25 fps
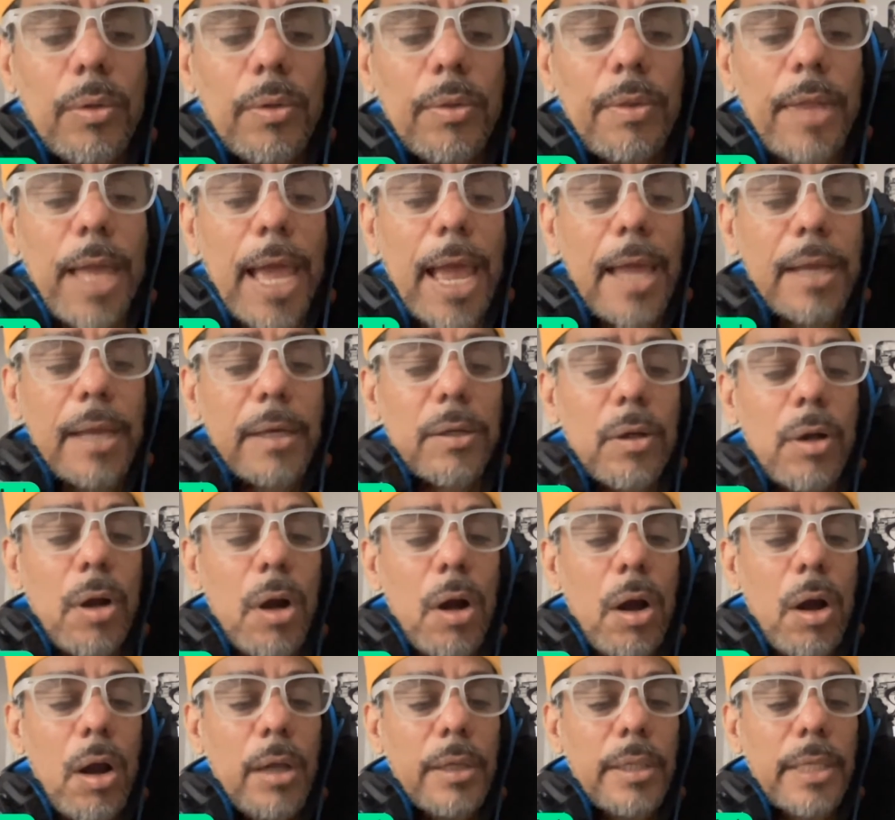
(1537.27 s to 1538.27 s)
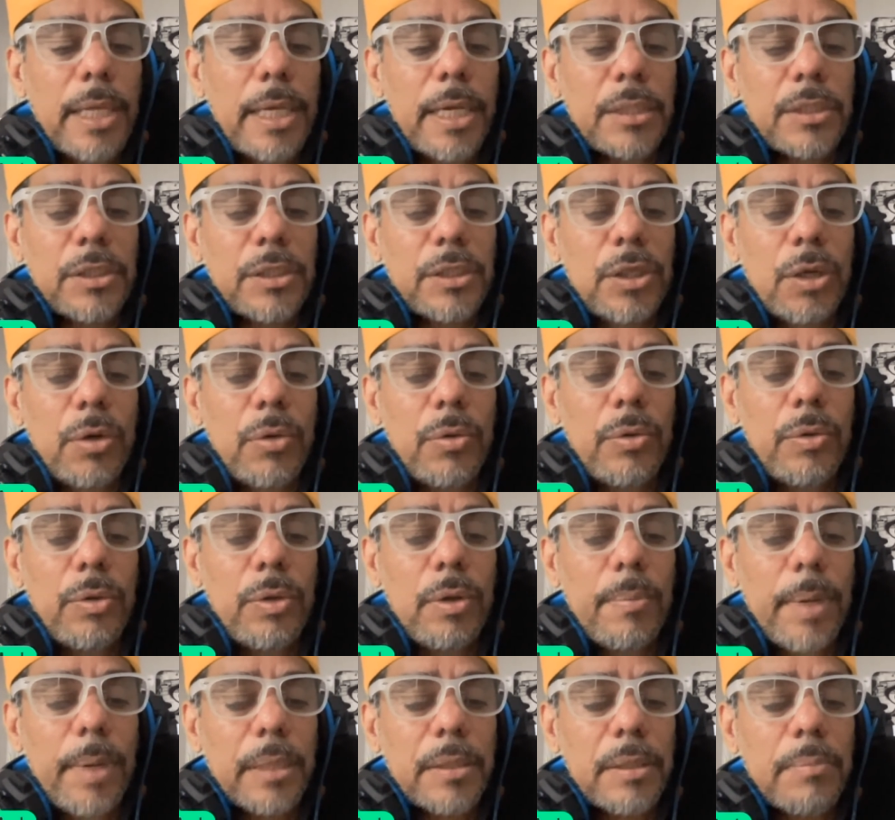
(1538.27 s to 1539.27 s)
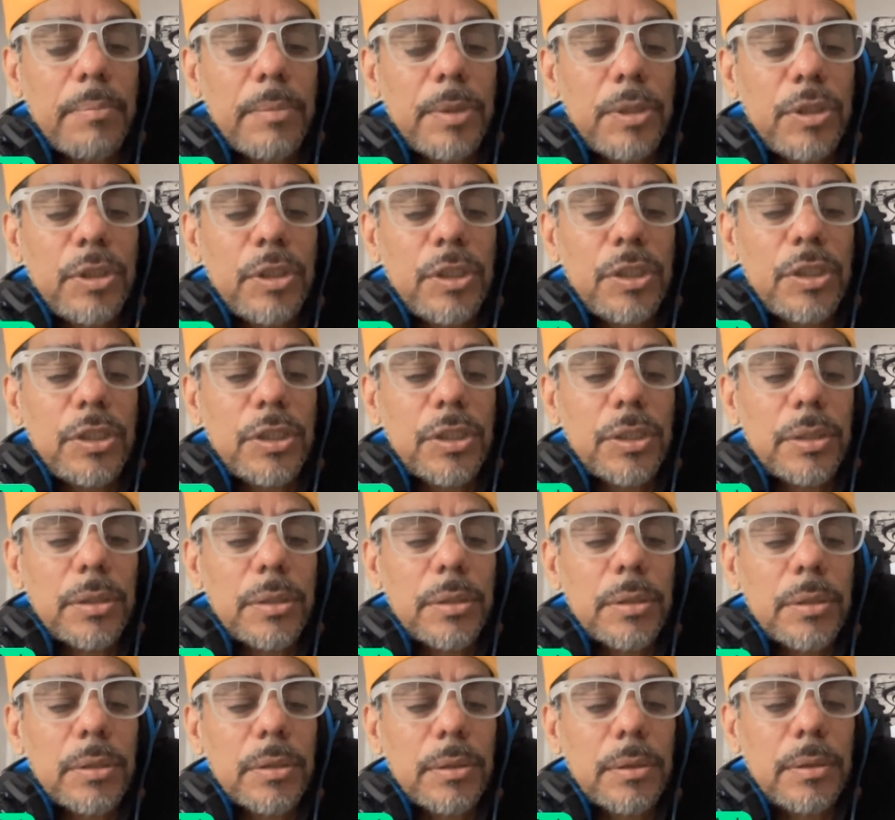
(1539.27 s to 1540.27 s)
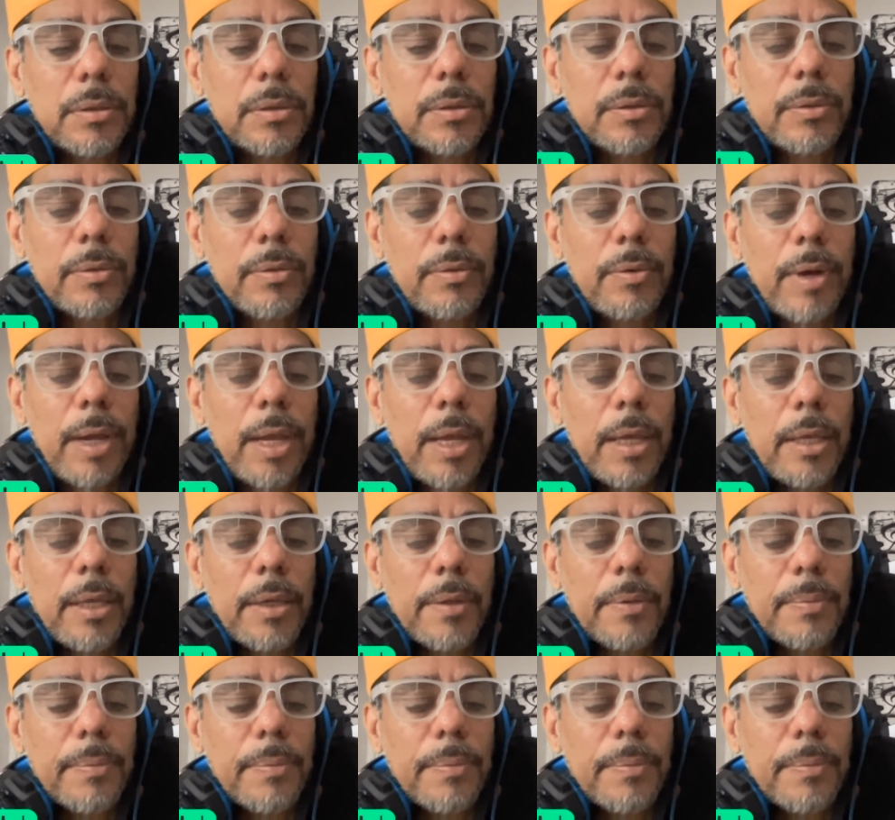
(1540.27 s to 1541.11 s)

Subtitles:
that card that I showed you about the magician, right?